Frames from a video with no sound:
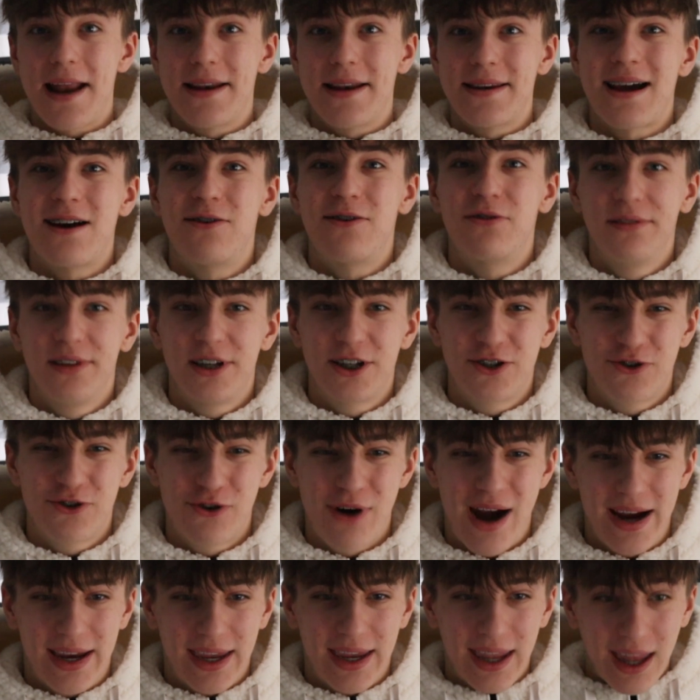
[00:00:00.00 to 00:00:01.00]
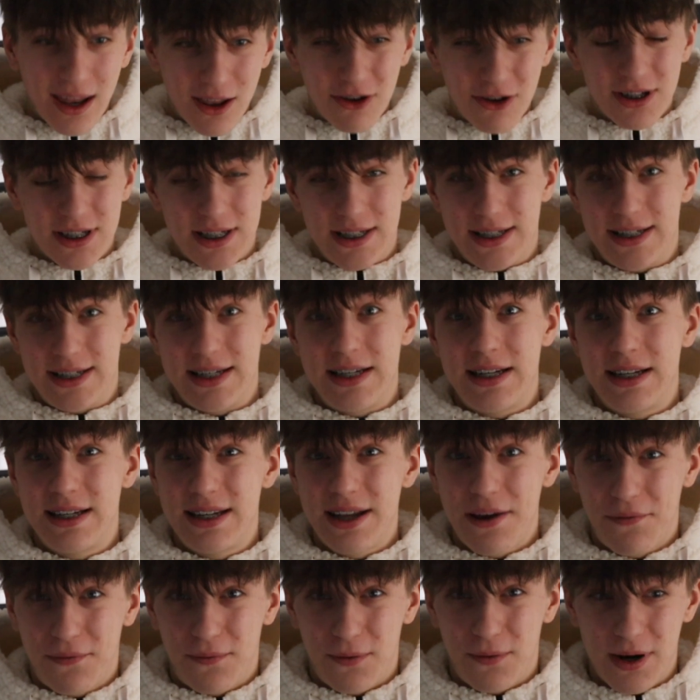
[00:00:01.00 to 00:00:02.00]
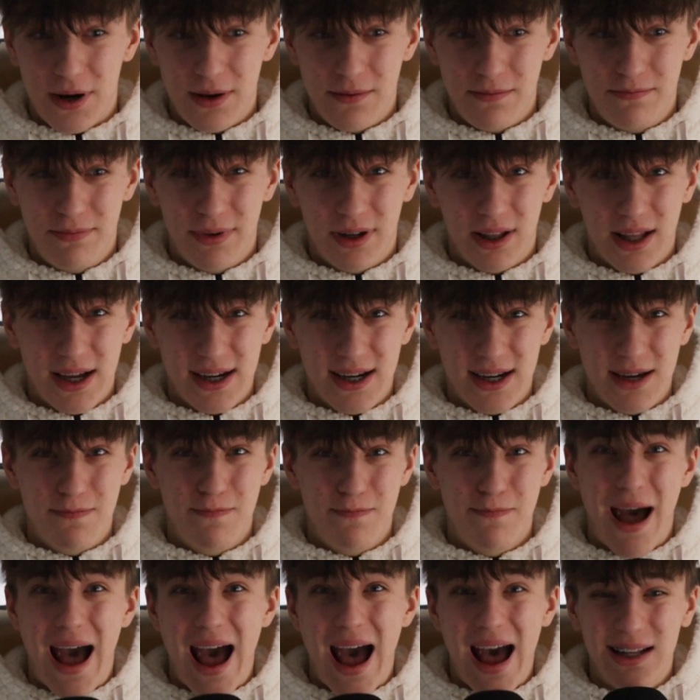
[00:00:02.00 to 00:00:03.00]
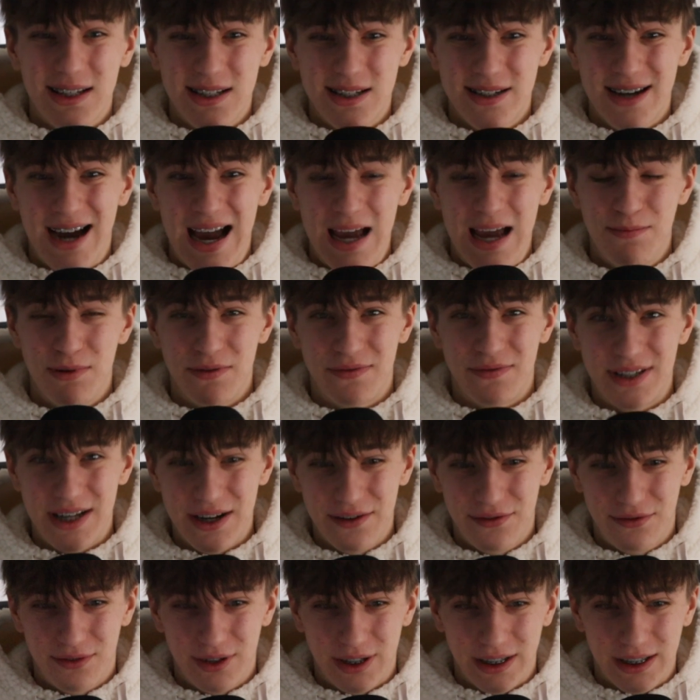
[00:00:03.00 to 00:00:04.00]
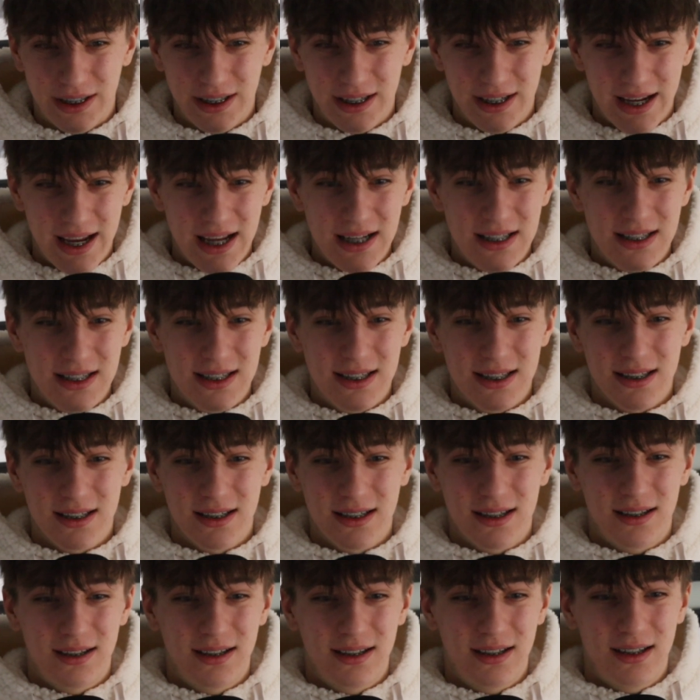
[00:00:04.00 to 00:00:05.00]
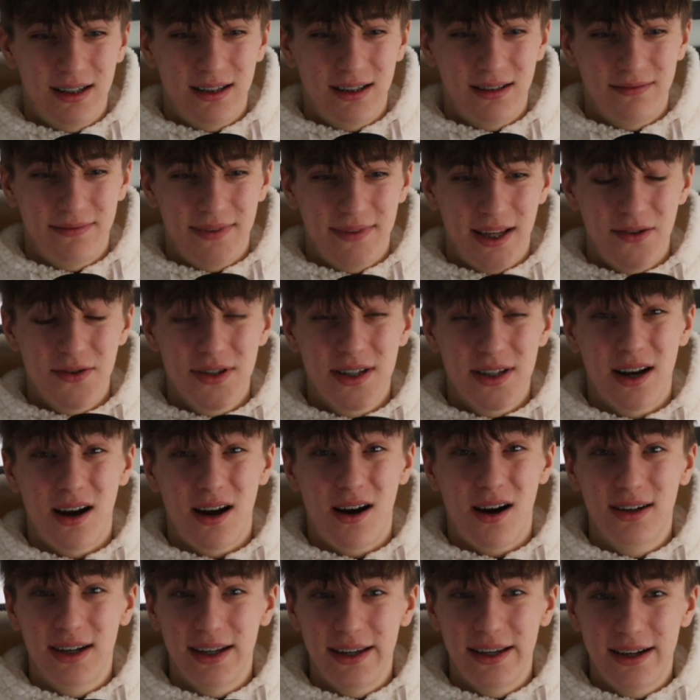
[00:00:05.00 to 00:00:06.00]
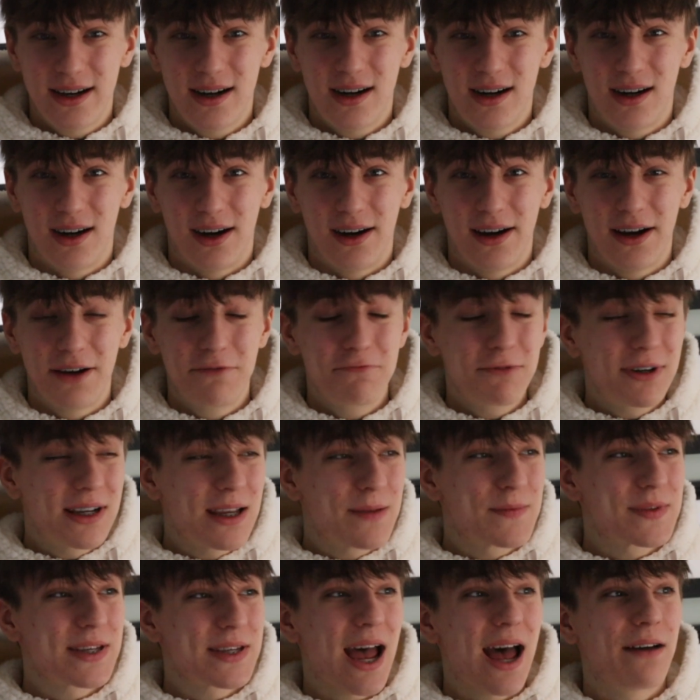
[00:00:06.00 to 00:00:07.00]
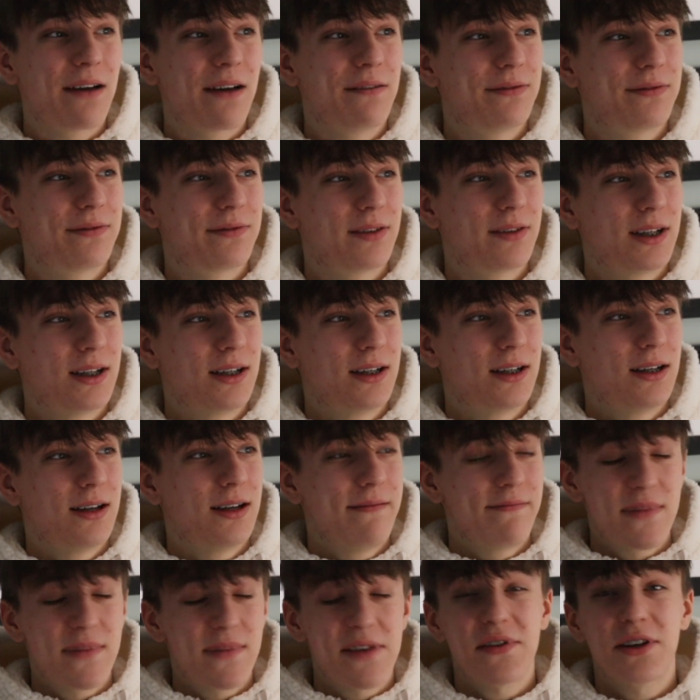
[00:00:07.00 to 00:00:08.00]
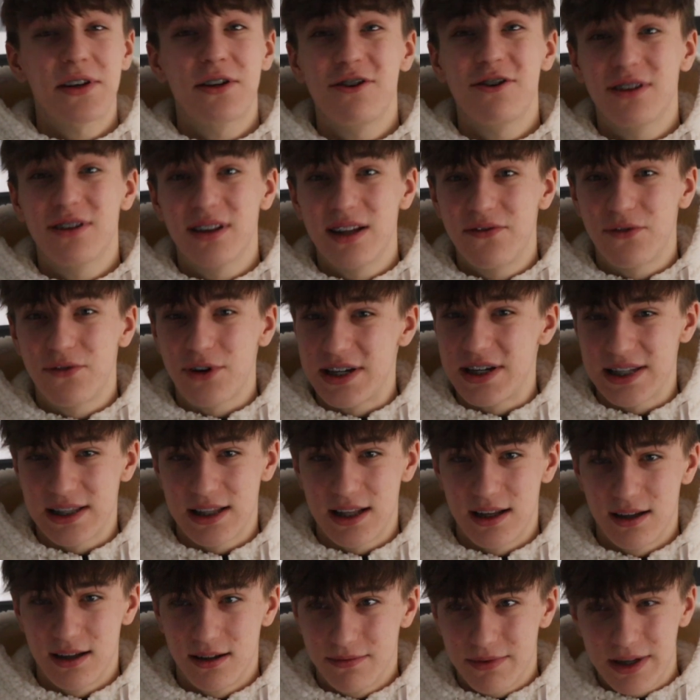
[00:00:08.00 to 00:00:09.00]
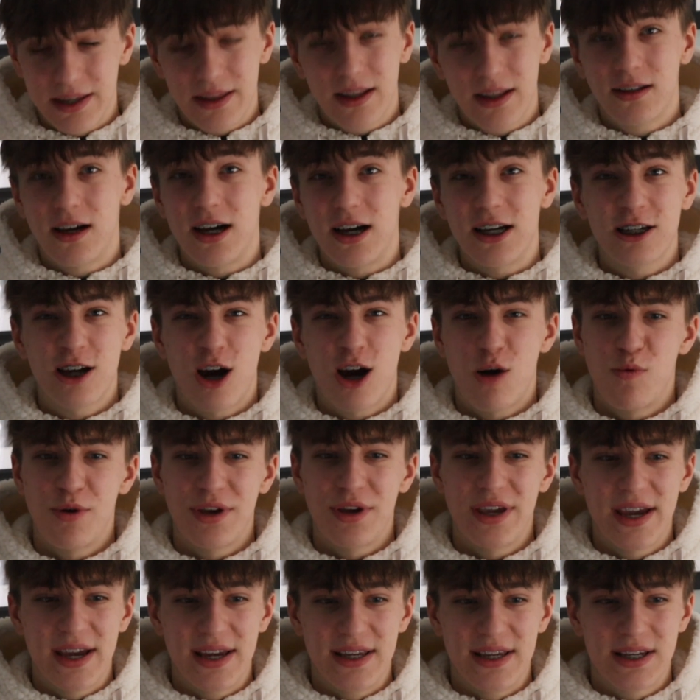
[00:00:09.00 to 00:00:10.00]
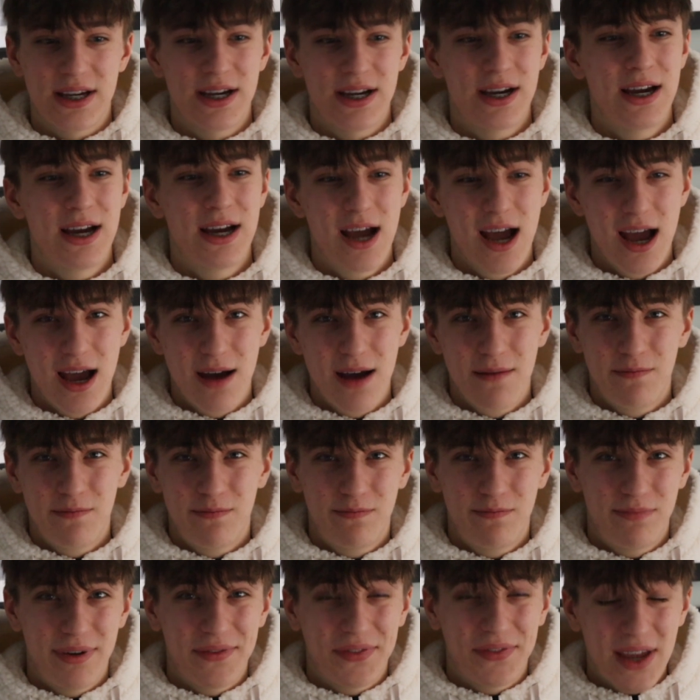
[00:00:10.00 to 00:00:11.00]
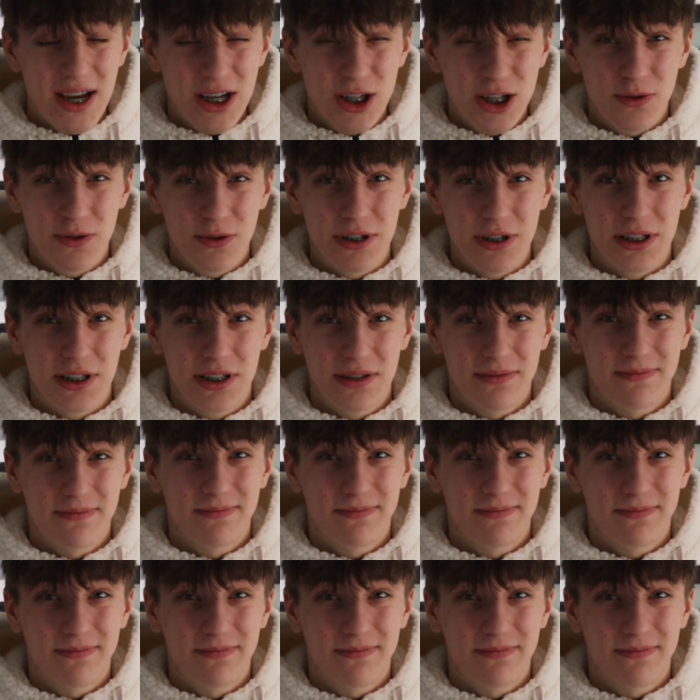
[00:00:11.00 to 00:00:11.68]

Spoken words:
out on the track. It looked different, but like a bad type of different. It was an ugly car, and Williams they've had good liveries in the last couple of years, but this was